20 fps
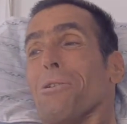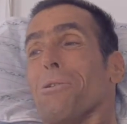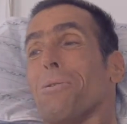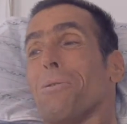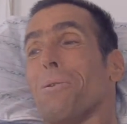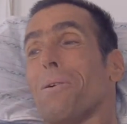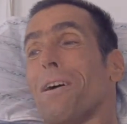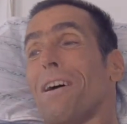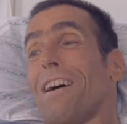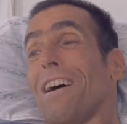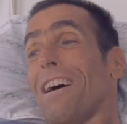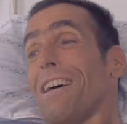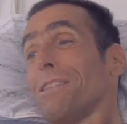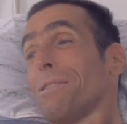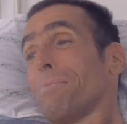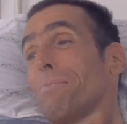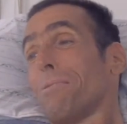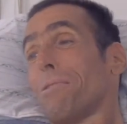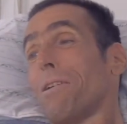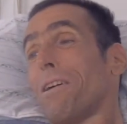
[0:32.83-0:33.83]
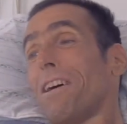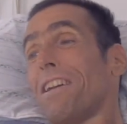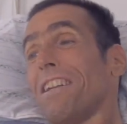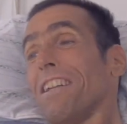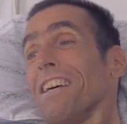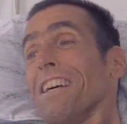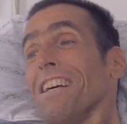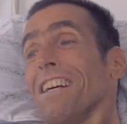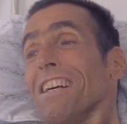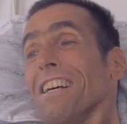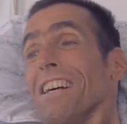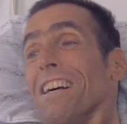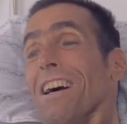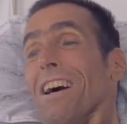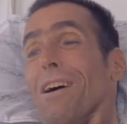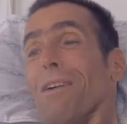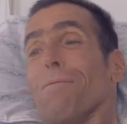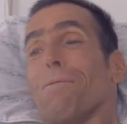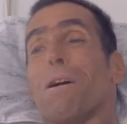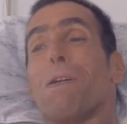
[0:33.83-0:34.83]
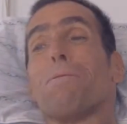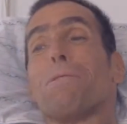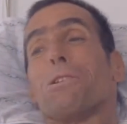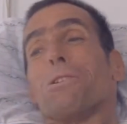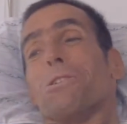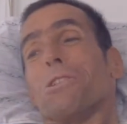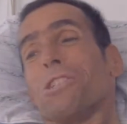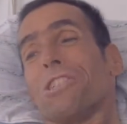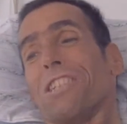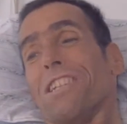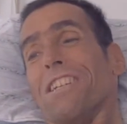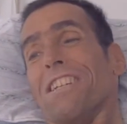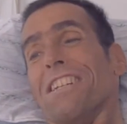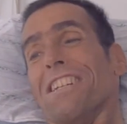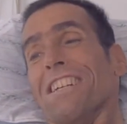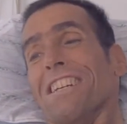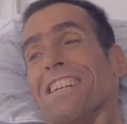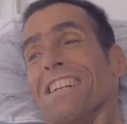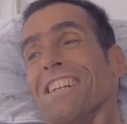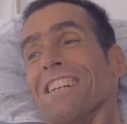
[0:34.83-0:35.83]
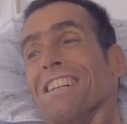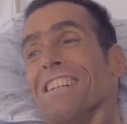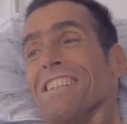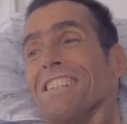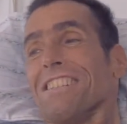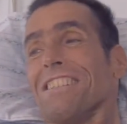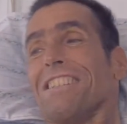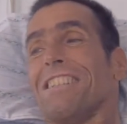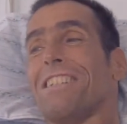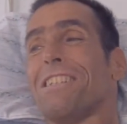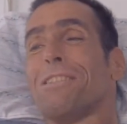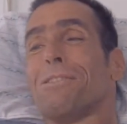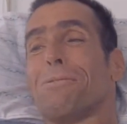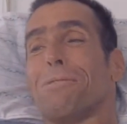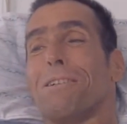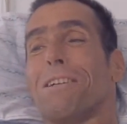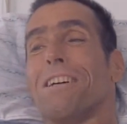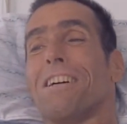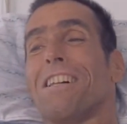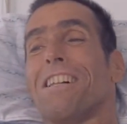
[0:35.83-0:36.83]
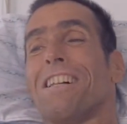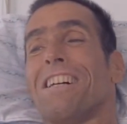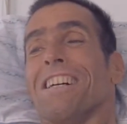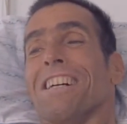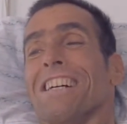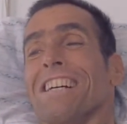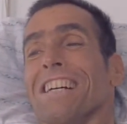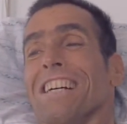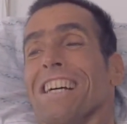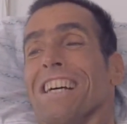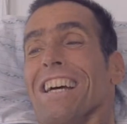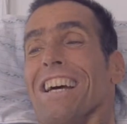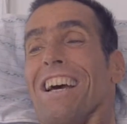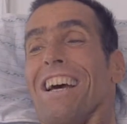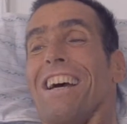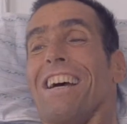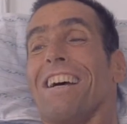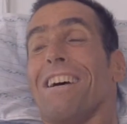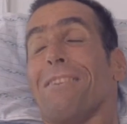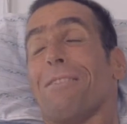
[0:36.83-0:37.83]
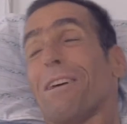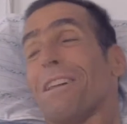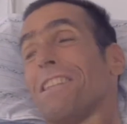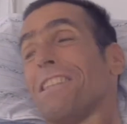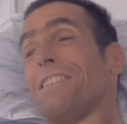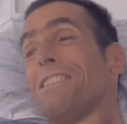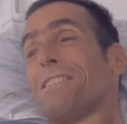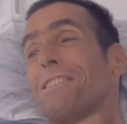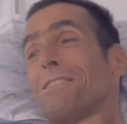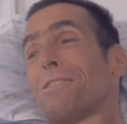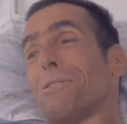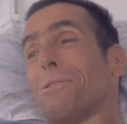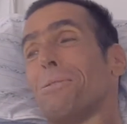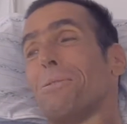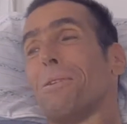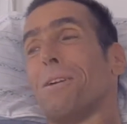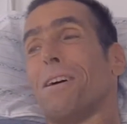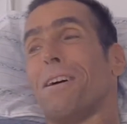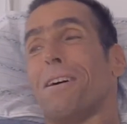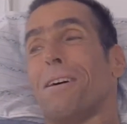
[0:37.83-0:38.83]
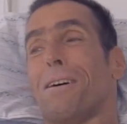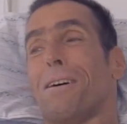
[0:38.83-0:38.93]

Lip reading: who has brought a revolution to Israel, and or at least to